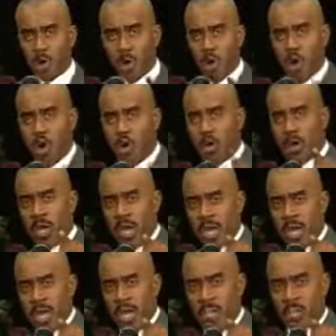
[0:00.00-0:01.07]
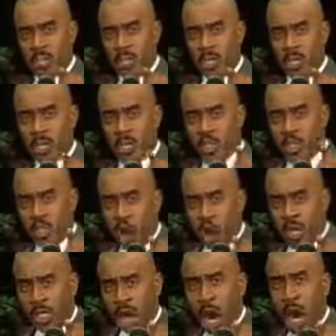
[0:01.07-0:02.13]
Who is
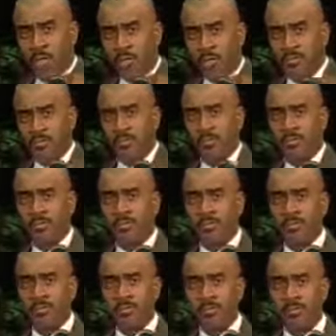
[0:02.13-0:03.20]
your God? That's right.